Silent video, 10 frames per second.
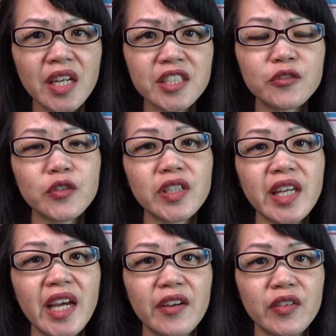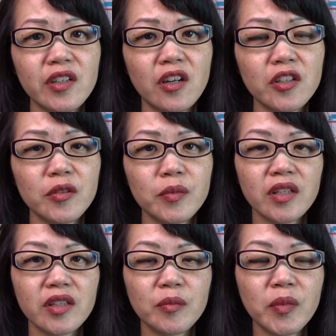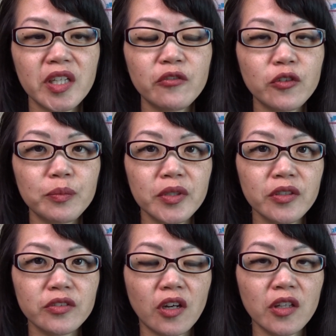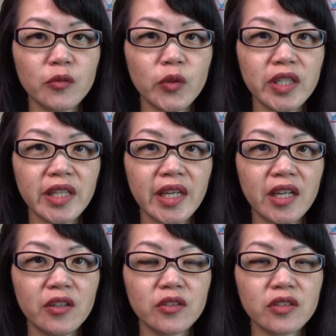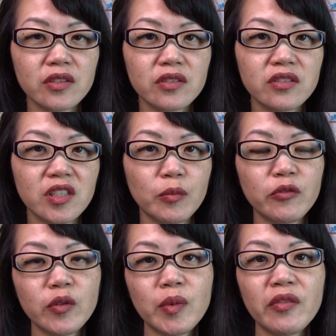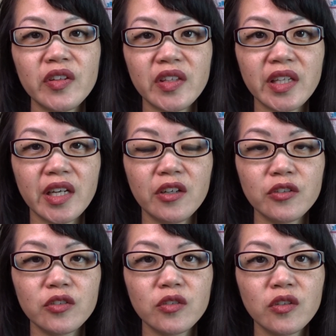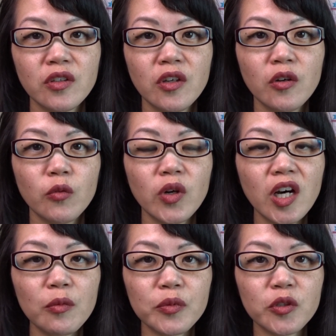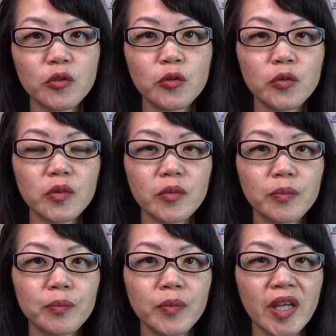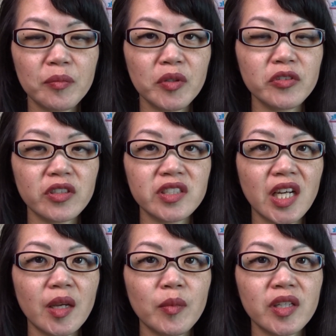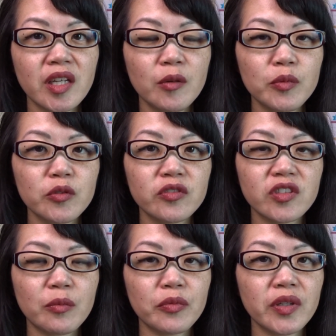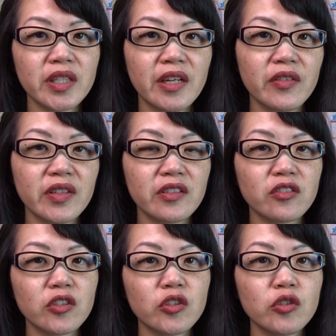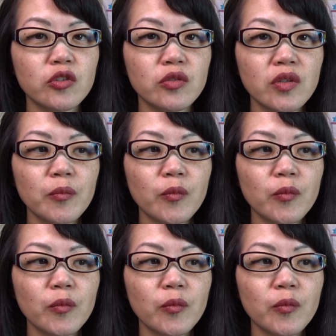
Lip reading: I just feel like having all of the money for bills all in one account, separate from everything else, will help you pay bills on time and help you separate everything so that you don't